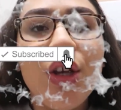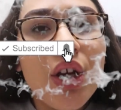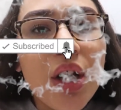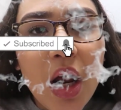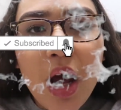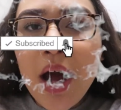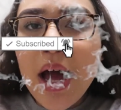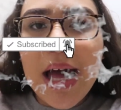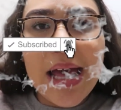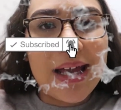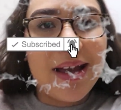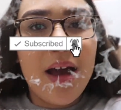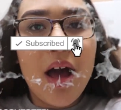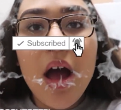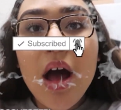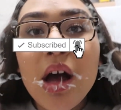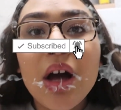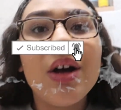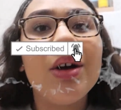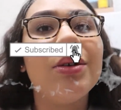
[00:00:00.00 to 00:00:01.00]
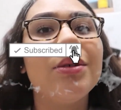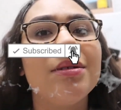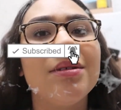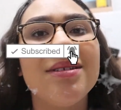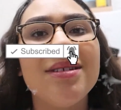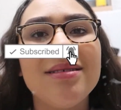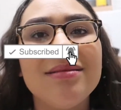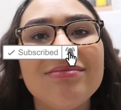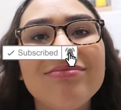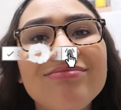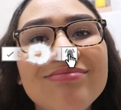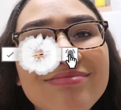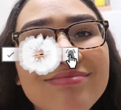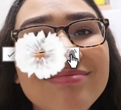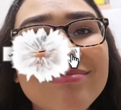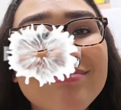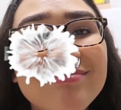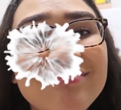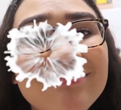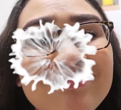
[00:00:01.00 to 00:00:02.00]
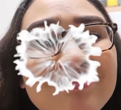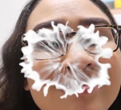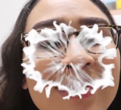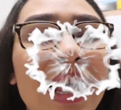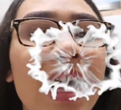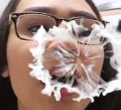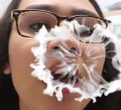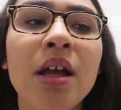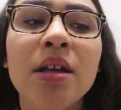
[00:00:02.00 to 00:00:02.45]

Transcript: You know how it goes.